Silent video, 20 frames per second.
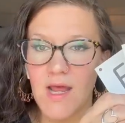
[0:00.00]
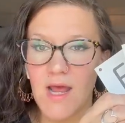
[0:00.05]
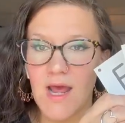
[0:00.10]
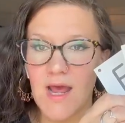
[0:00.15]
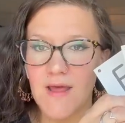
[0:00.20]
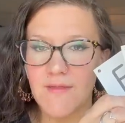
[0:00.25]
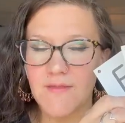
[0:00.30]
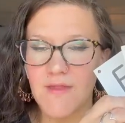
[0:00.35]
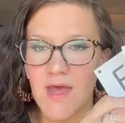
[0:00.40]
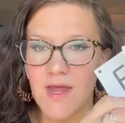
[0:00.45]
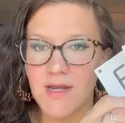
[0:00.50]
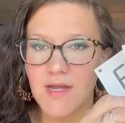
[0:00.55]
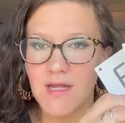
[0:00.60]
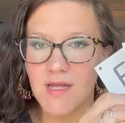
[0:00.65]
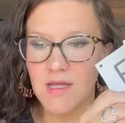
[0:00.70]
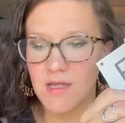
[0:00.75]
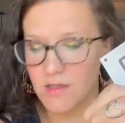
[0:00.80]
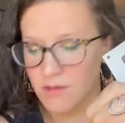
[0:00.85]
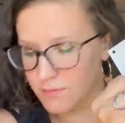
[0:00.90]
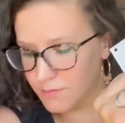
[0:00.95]
And then
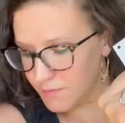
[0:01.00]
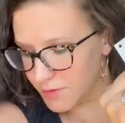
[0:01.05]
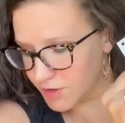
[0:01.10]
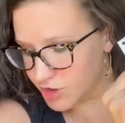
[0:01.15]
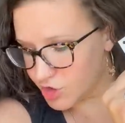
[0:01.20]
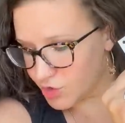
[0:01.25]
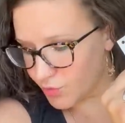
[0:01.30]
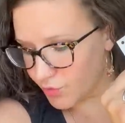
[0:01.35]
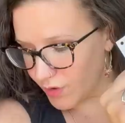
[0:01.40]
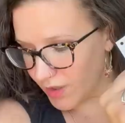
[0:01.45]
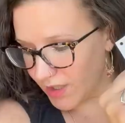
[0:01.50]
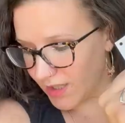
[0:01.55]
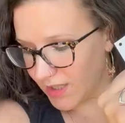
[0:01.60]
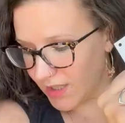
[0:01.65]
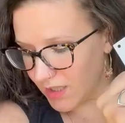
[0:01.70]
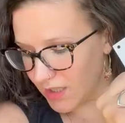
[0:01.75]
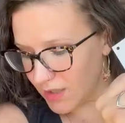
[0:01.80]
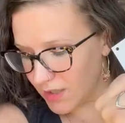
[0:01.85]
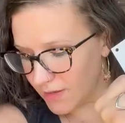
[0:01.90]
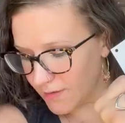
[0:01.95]
in
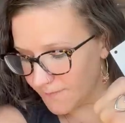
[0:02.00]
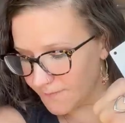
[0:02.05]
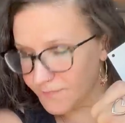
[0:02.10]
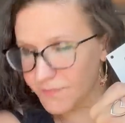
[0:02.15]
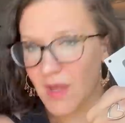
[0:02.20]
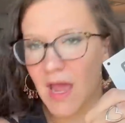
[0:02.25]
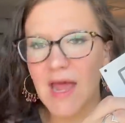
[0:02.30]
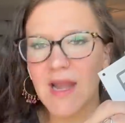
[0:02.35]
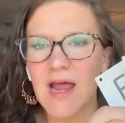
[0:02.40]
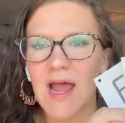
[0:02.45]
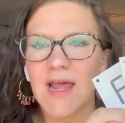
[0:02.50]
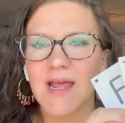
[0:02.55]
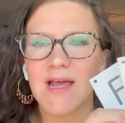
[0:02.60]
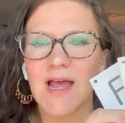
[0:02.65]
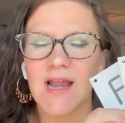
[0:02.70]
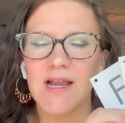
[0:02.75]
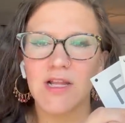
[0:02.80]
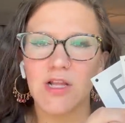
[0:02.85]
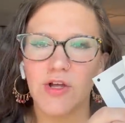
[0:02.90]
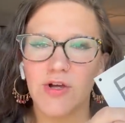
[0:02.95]
between, I, I
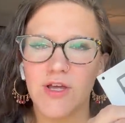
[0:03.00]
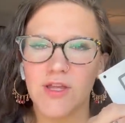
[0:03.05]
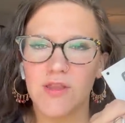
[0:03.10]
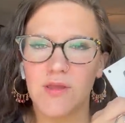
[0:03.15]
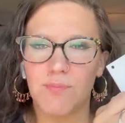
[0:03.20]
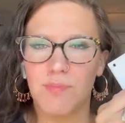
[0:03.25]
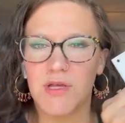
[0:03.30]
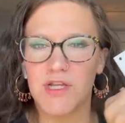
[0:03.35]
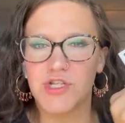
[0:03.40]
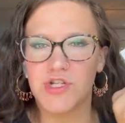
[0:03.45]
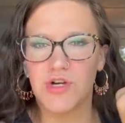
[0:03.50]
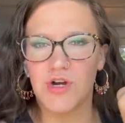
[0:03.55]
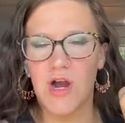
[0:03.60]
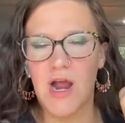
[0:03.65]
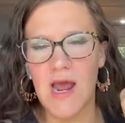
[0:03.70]
gotta look at the picture.